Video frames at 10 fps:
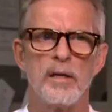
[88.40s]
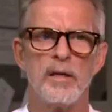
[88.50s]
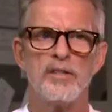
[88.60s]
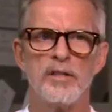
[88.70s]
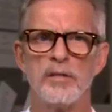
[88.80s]

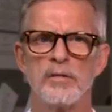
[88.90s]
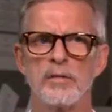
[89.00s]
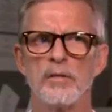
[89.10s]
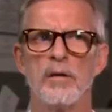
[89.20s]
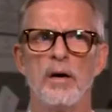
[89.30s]
Is
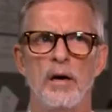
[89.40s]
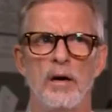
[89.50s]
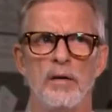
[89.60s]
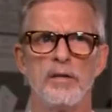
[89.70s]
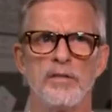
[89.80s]

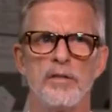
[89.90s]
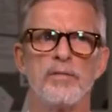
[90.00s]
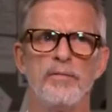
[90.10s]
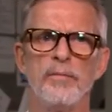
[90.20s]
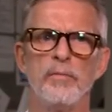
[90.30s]
this
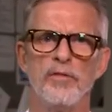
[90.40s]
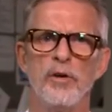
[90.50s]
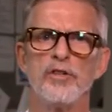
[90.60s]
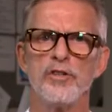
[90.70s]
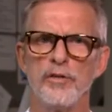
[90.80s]

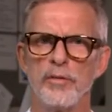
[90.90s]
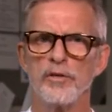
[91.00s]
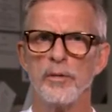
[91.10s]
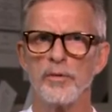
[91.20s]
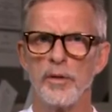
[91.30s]
version of
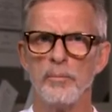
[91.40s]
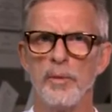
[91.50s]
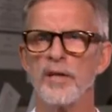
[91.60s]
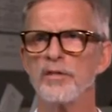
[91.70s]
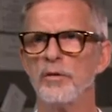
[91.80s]
something
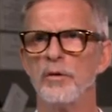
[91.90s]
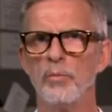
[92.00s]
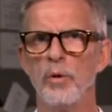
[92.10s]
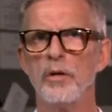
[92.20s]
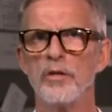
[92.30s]
better or
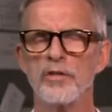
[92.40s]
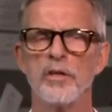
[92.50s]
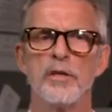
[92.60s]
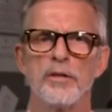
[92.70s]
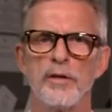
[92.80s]
worse
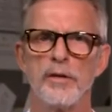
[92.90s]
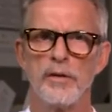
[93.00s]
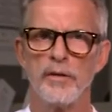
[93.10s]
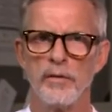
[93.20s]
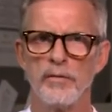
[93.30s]
than
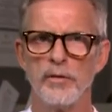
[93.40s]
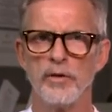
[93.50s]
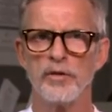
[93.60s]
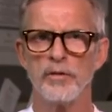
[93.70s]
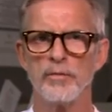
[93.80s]
another
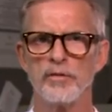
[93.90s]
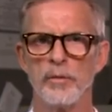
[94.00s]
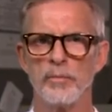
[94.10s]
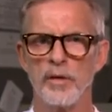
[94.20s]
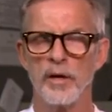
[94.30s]
version of
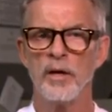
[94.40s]
something?